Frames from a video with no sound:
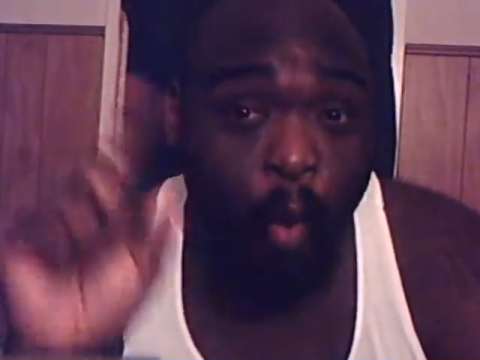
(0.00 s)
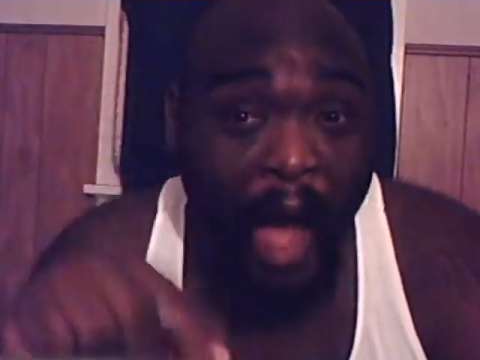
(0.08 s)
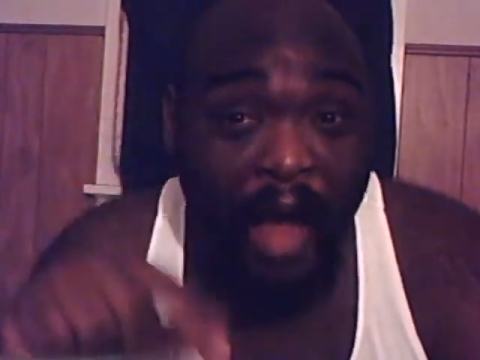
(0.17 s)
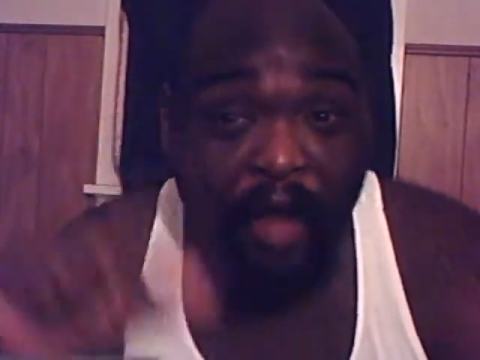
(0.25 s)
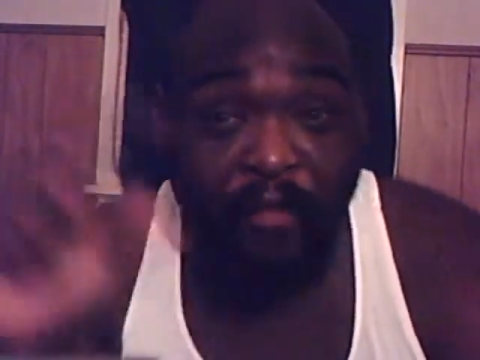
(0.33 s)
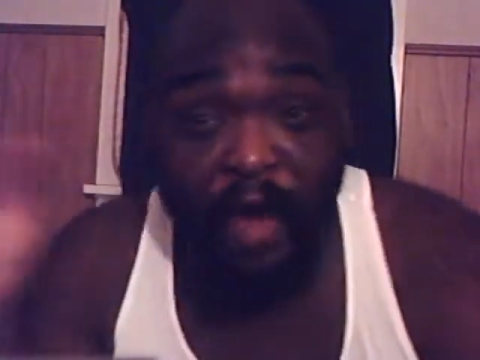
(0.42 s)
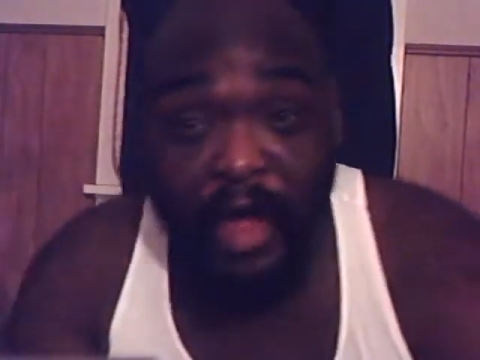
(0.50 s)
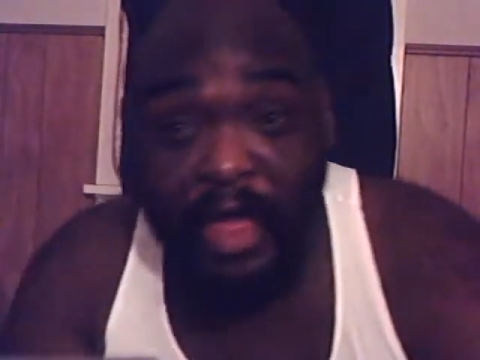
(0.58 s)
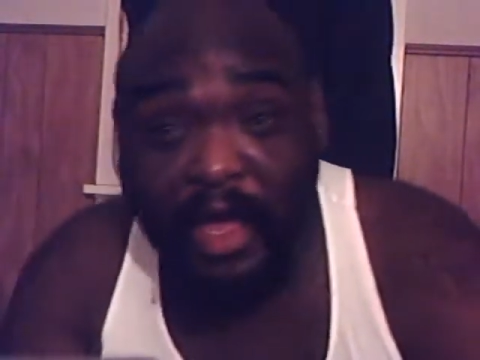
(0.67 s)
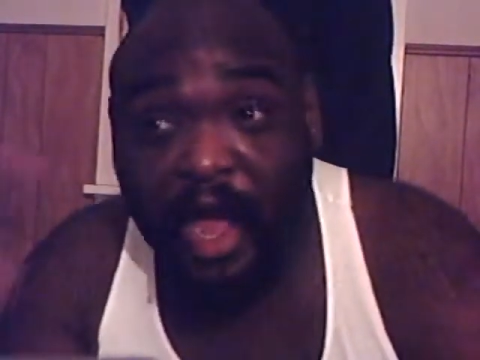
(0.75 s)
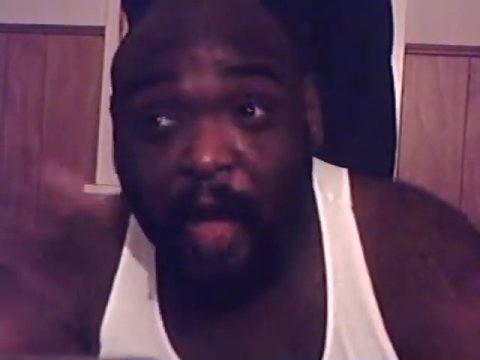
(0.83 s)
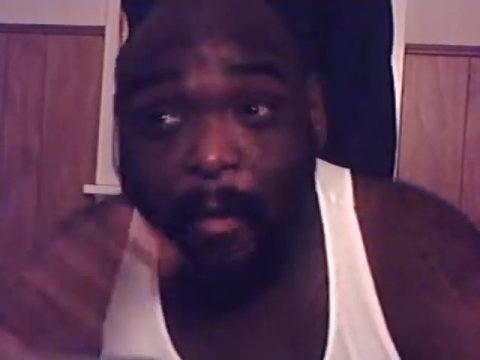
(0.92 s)
Why the
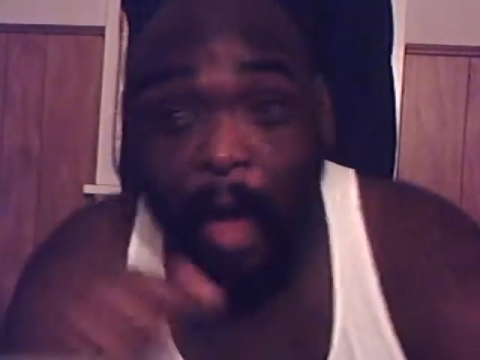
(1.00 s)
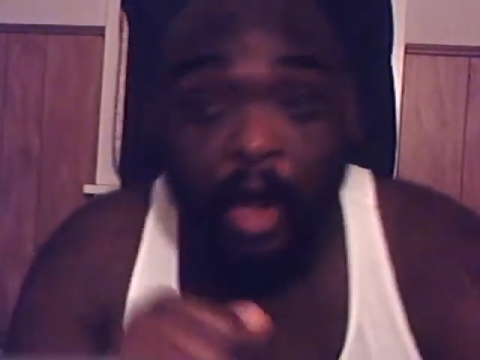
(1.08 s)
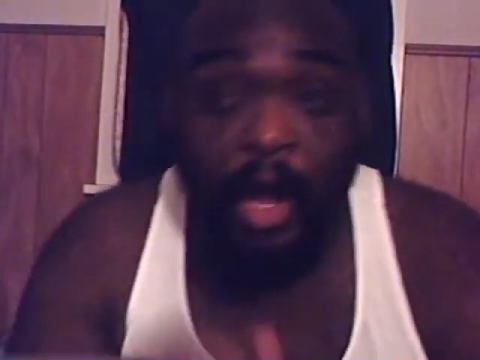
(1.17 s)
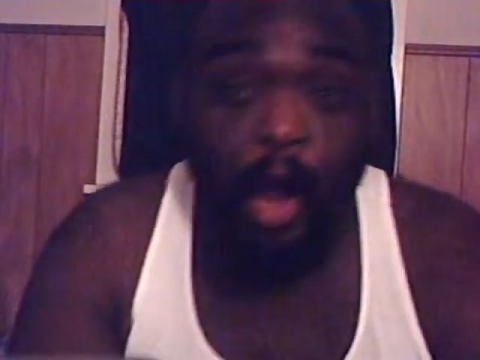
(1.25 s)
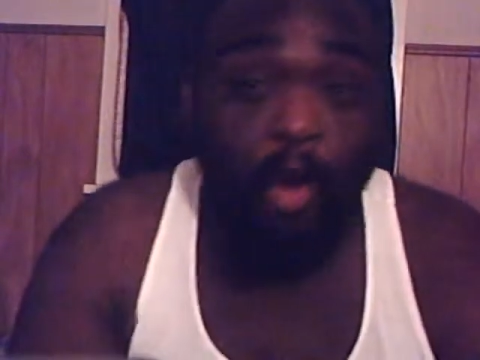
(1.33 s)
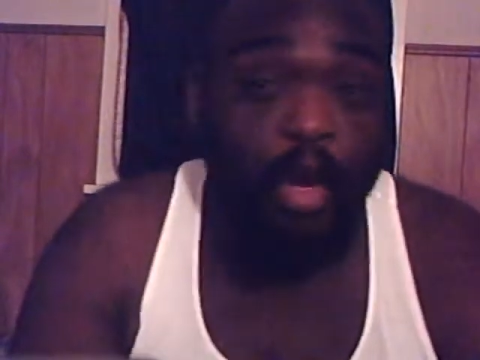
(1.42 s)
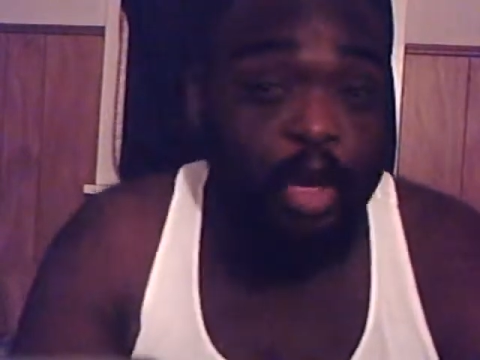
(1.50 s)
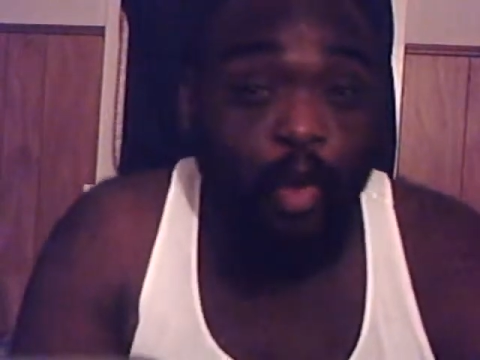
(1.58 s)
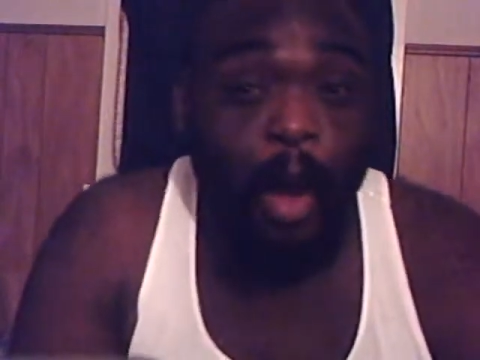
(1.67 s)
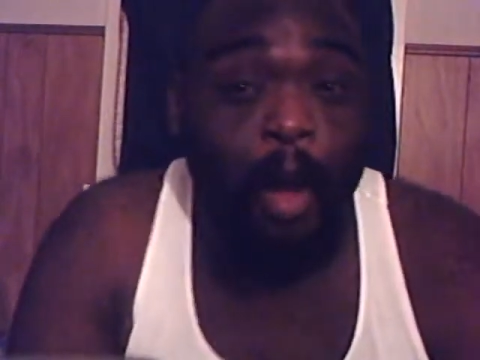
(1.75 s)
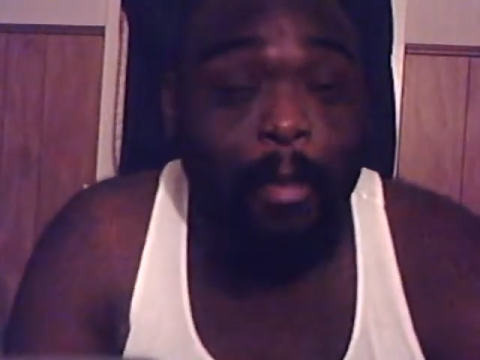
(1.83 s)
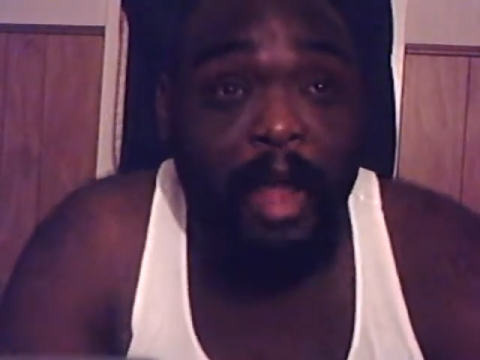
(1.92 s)
fuck he come out and only
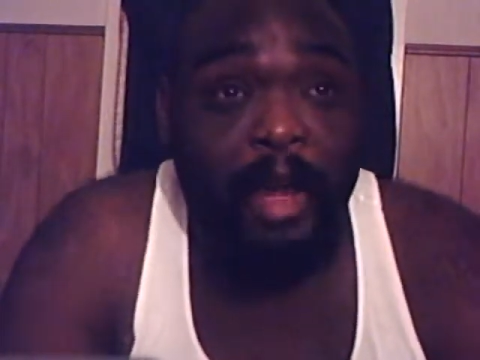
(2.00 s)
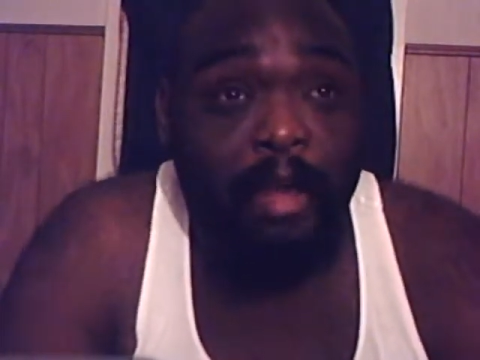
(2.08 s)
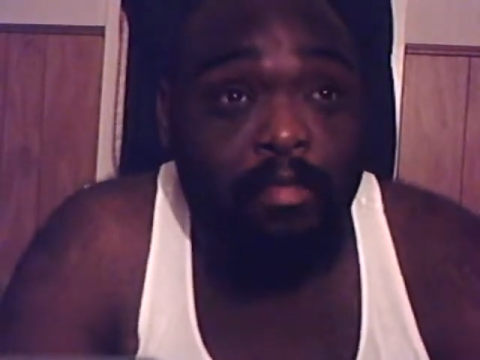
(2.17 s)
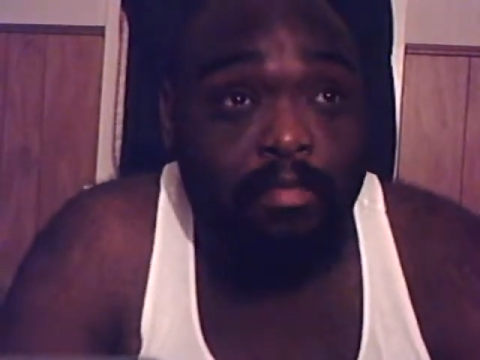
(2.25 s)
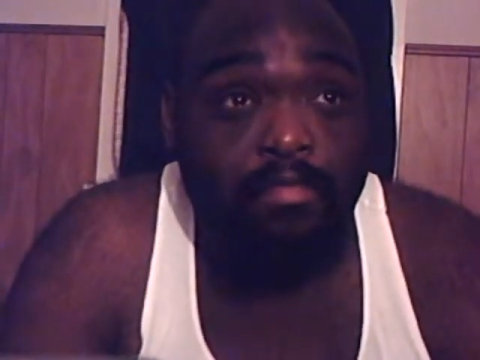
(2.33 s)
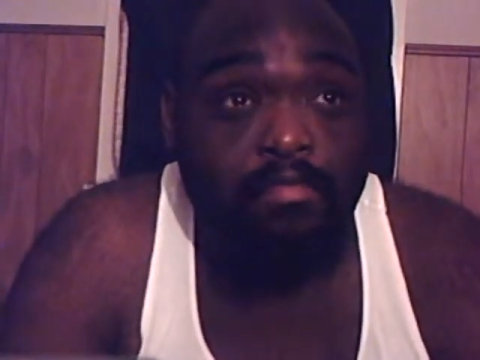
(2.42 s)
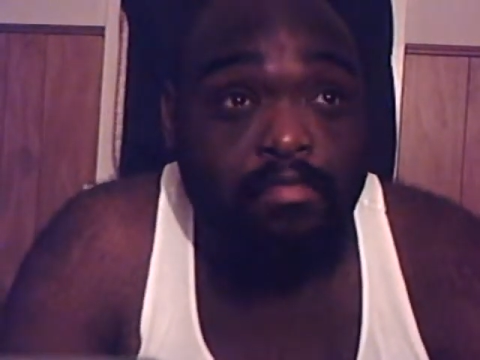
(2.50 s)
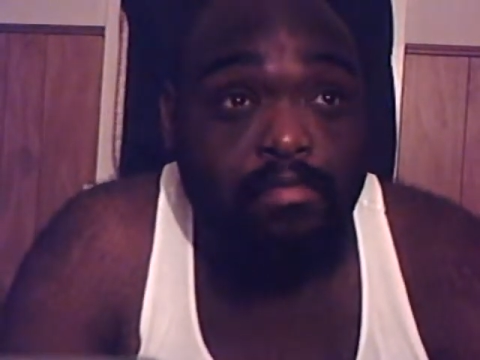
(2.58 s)
do airbending?